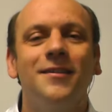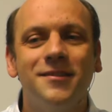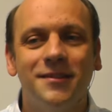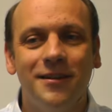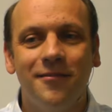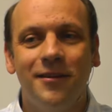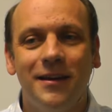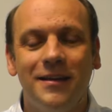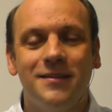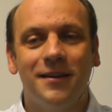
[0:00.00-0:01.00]

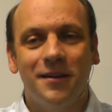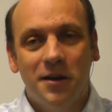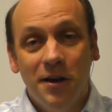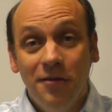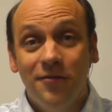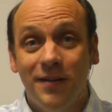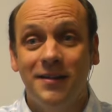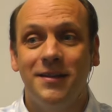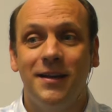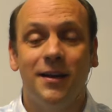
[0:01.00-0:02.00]
series and curve
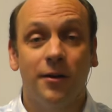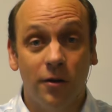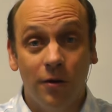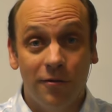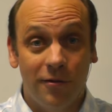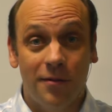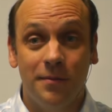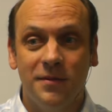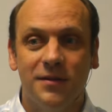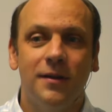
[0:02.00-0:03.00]
fitting and
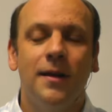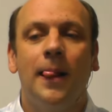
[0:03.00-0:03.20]
logarithms.